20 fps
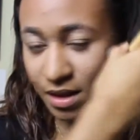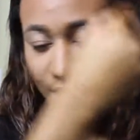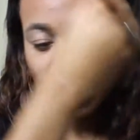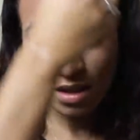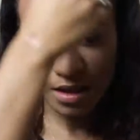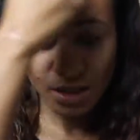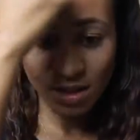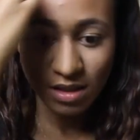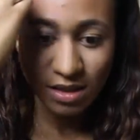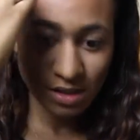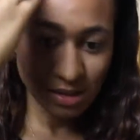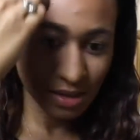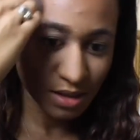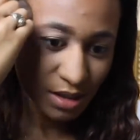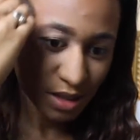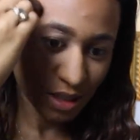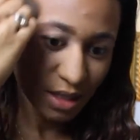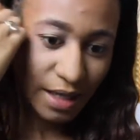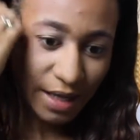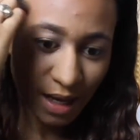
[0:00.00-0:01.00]
it doesn't
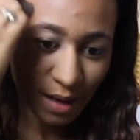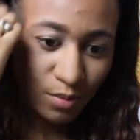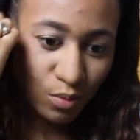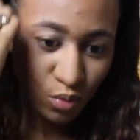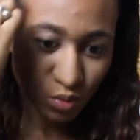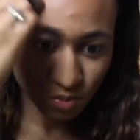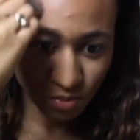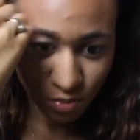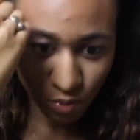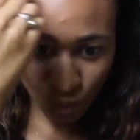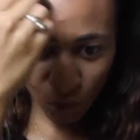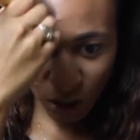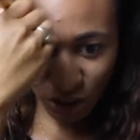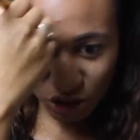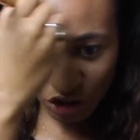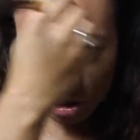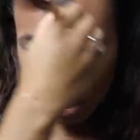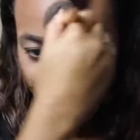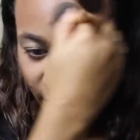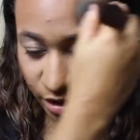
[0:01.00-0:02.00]
look like I'm
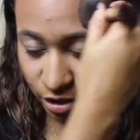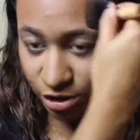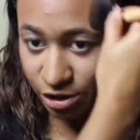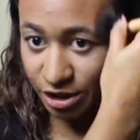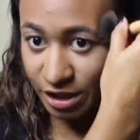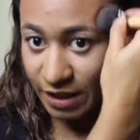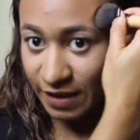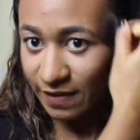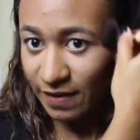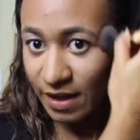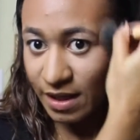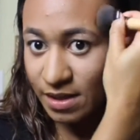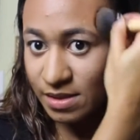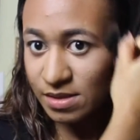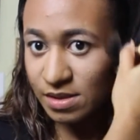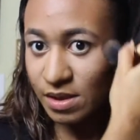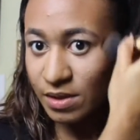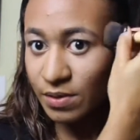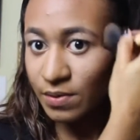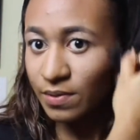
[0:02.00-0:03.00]
washed out or anything,
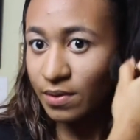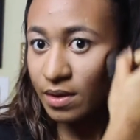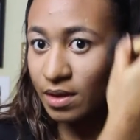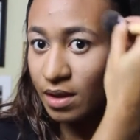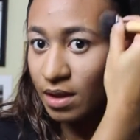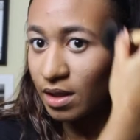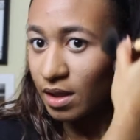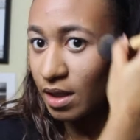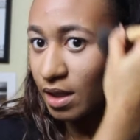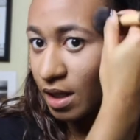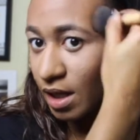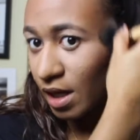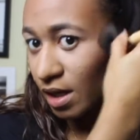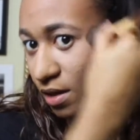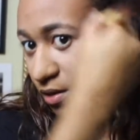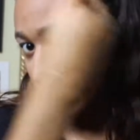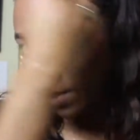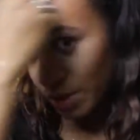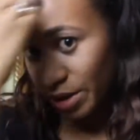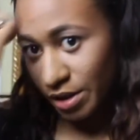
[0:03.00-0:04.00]
so it
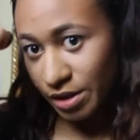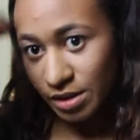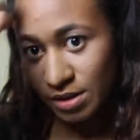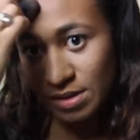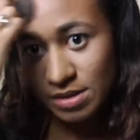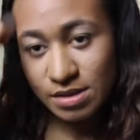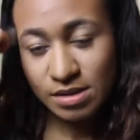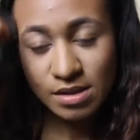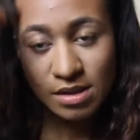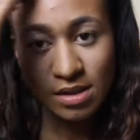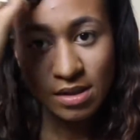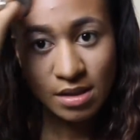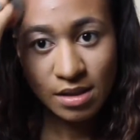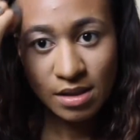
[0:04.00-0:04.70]
kind of works.